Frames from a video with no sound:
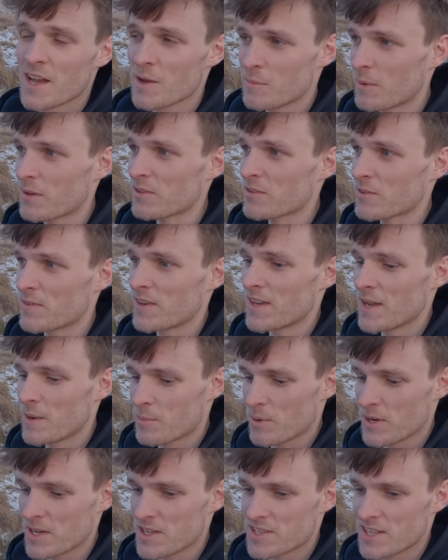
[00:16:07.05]
massively
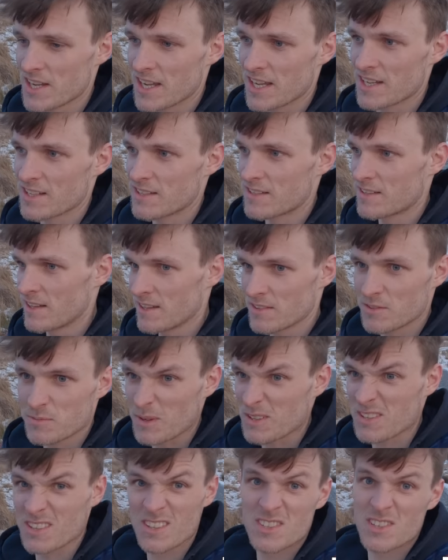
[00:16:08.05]
appreciated,
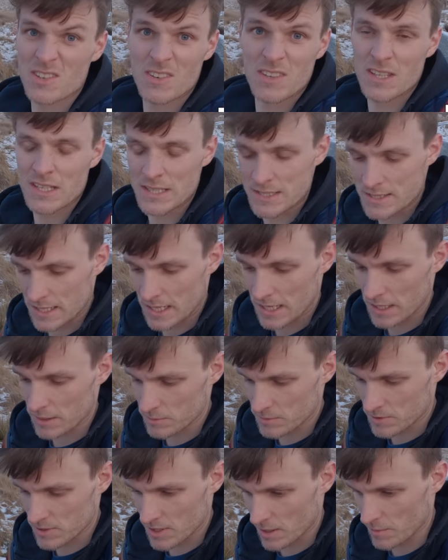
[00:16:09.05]
especially during these
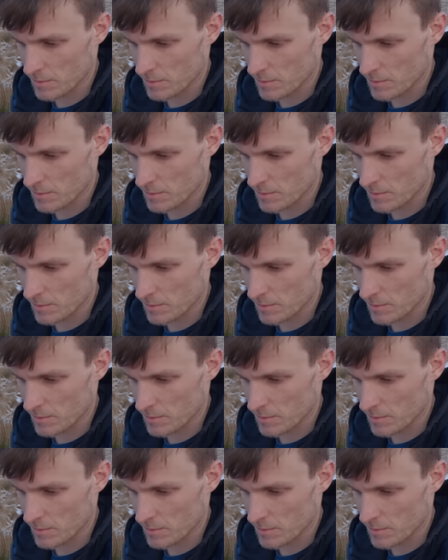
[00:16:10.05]
times.